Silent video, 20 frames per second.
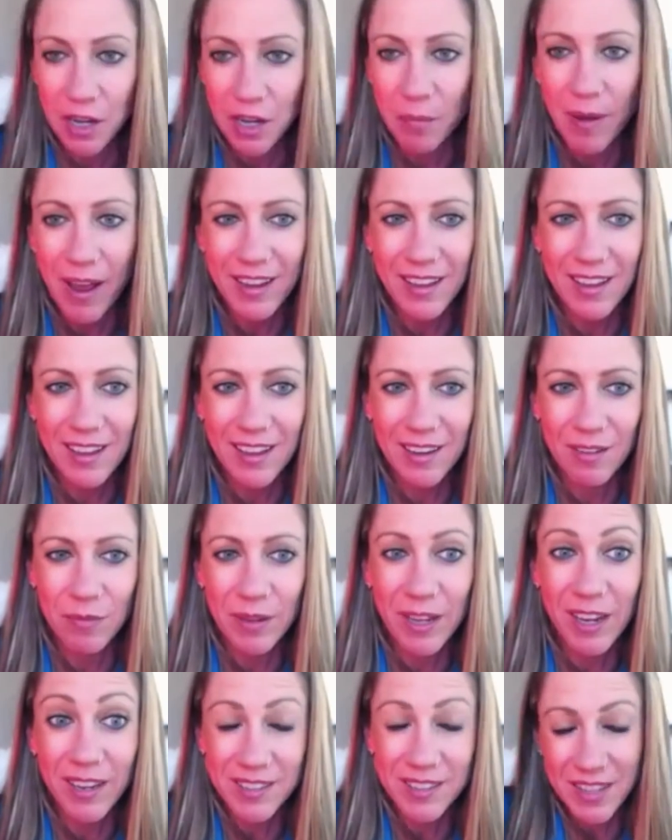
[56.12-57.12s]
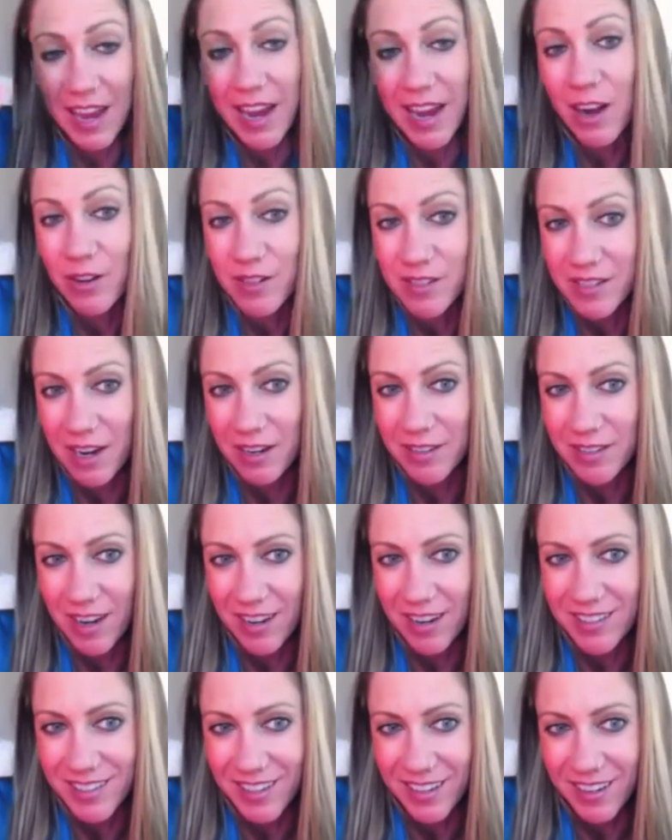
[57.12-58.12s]
it back in because the air is now
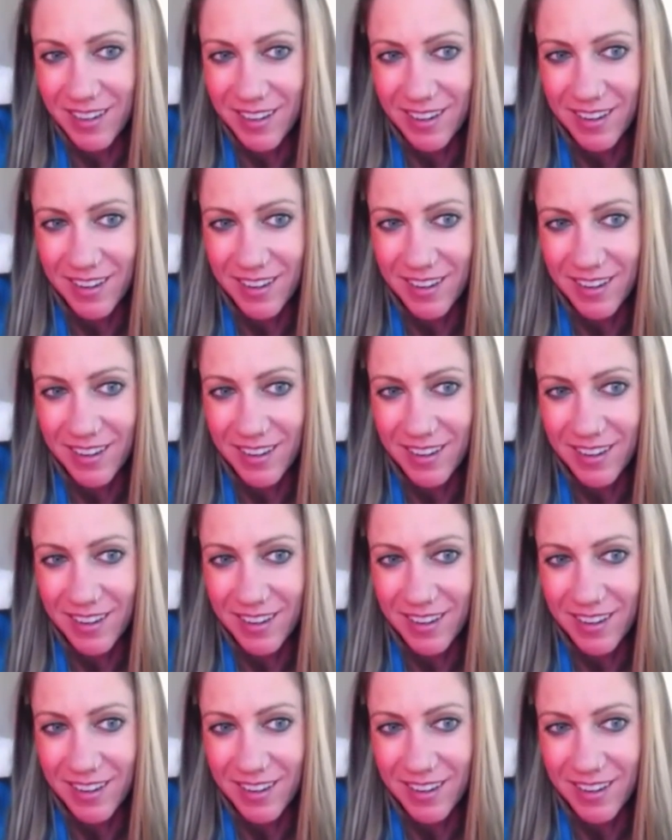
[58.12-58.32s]
toxic.